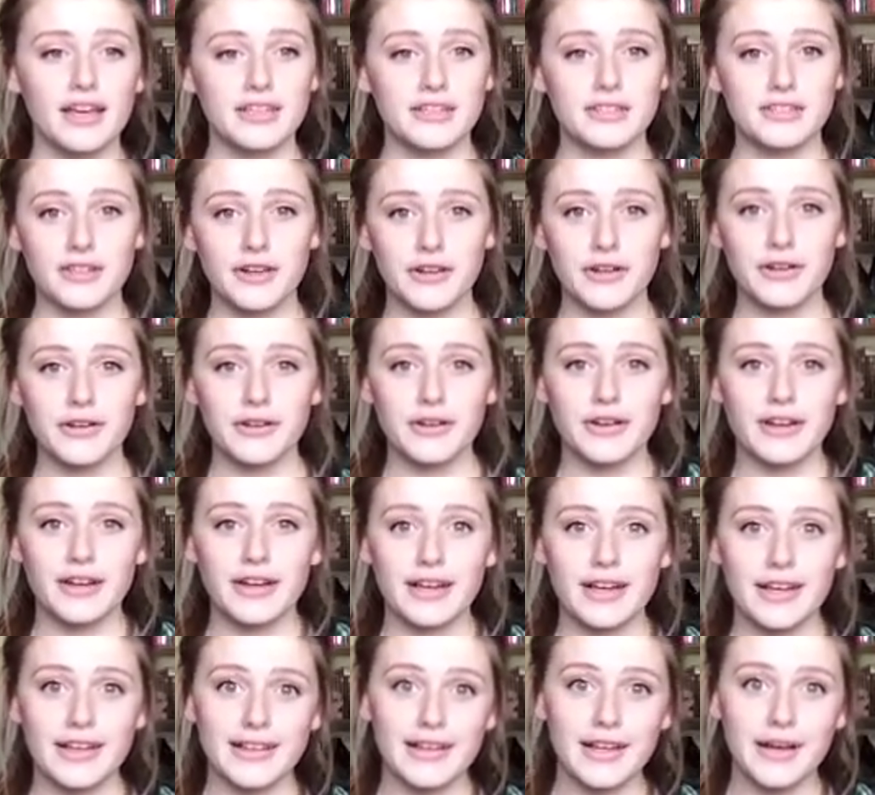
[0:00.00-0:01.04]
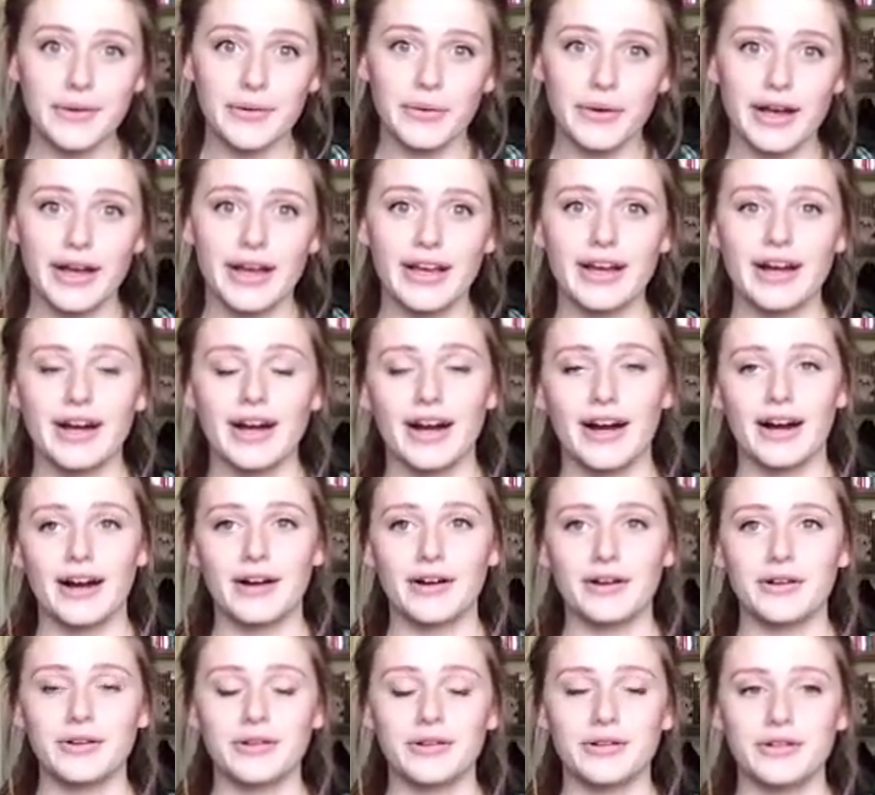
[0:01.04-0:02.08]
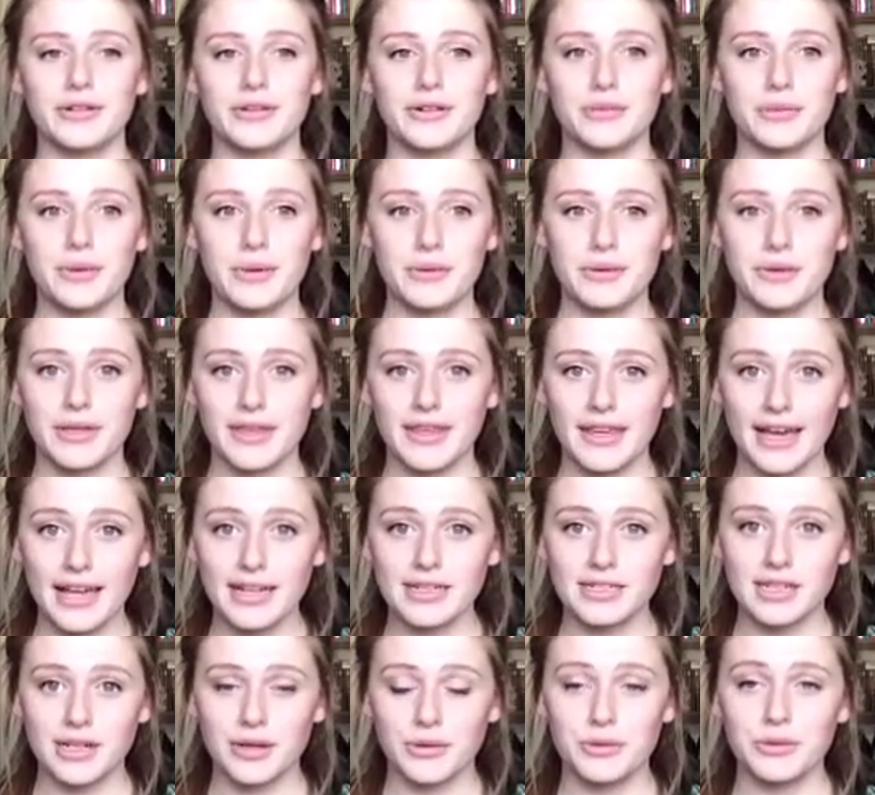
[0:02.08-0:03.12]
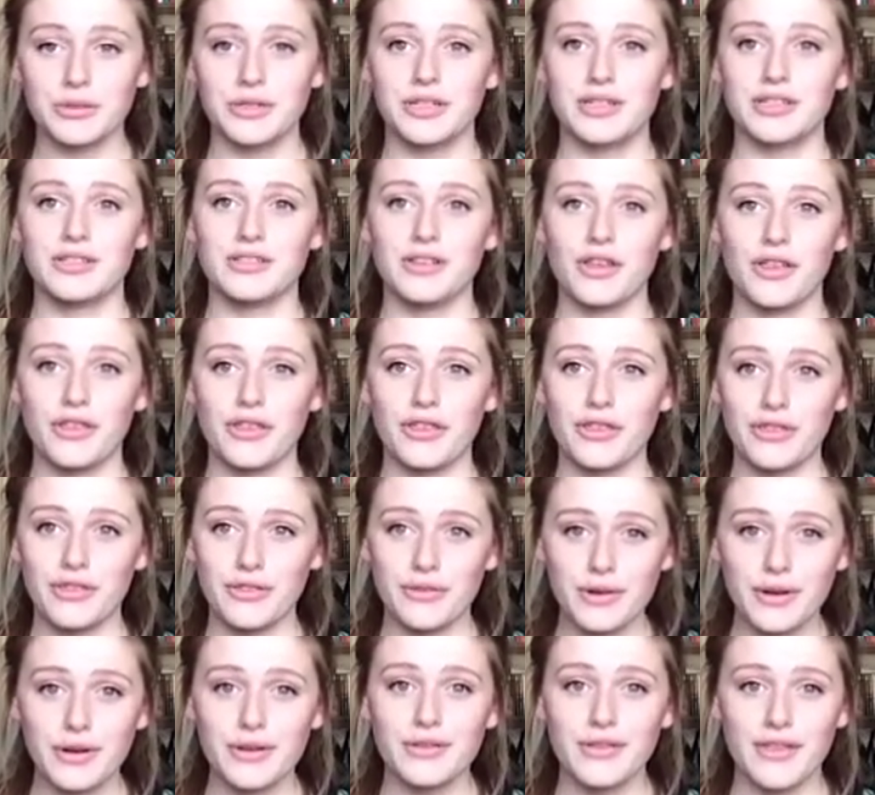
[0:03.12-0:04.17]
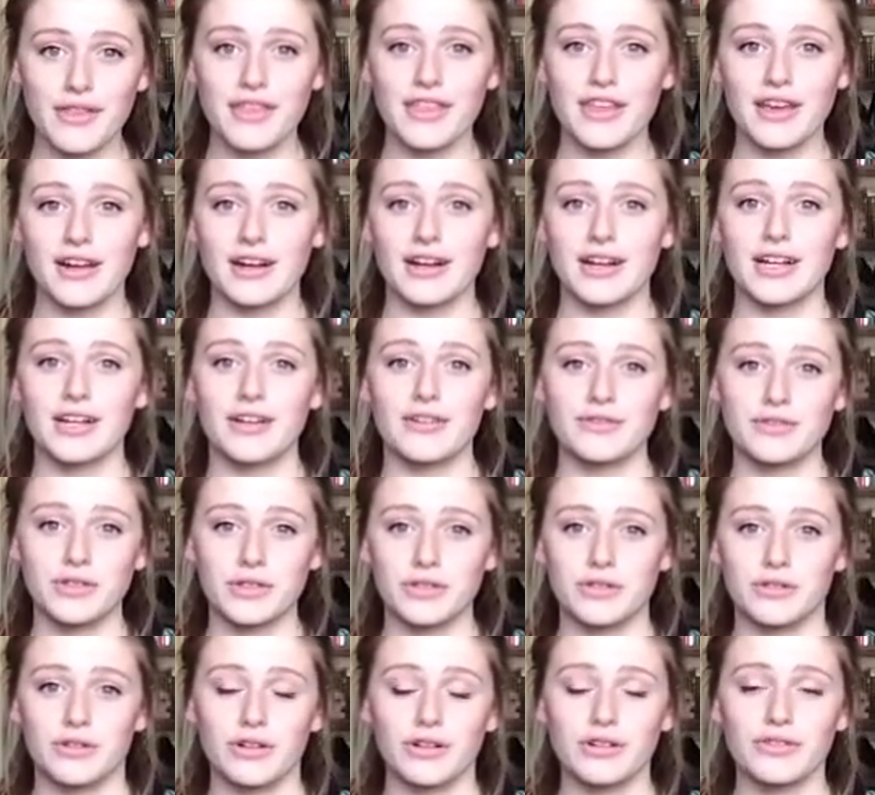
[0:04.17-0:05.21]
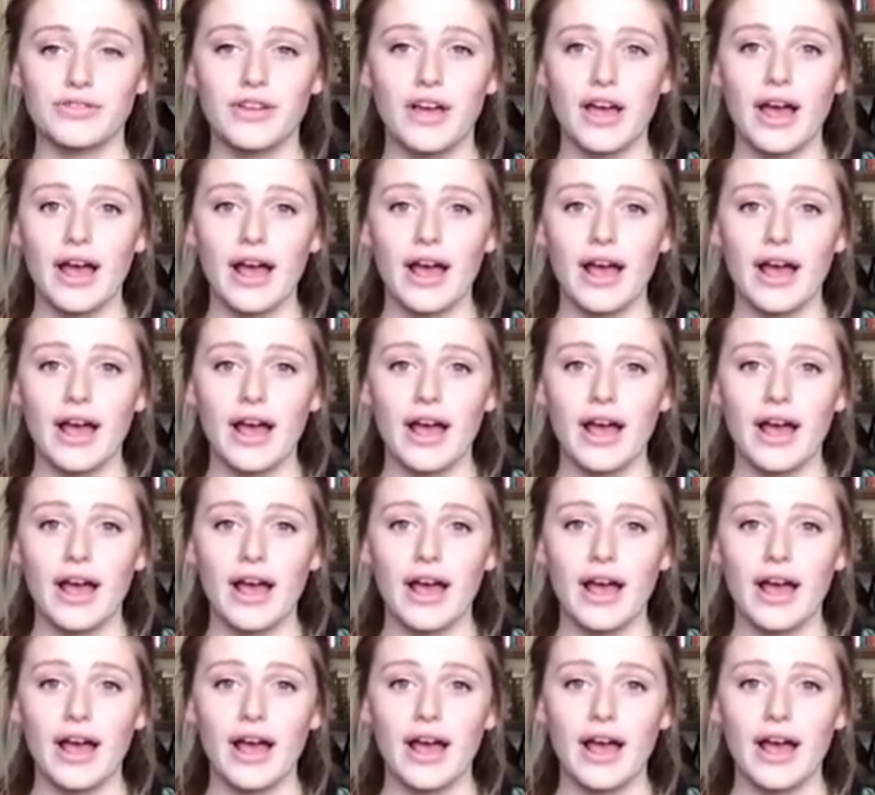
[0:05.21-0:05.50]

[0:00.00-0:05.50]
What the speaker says: So in that way, we were engaging our audience through the theory of Todorov.